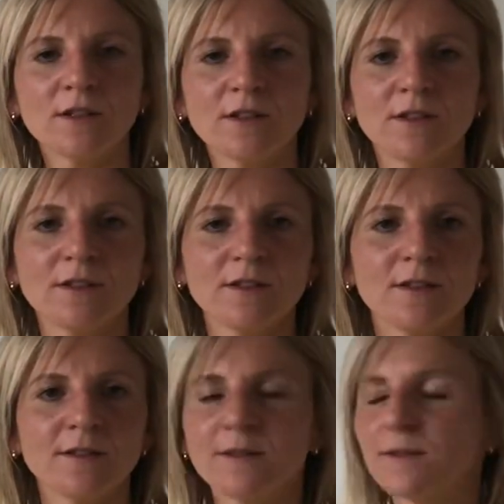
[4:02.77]

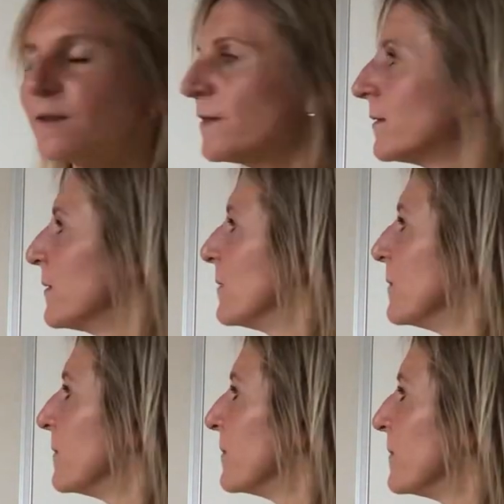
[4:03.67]

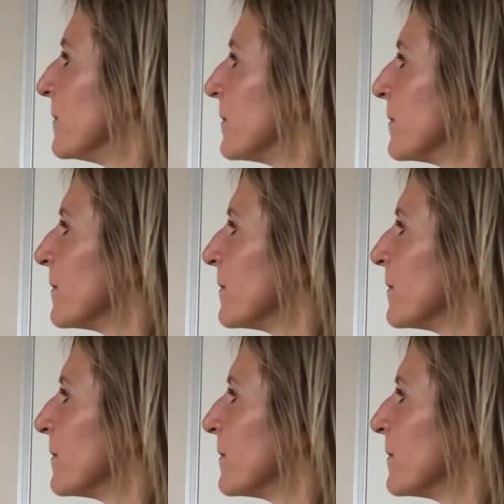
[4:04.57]
(silence)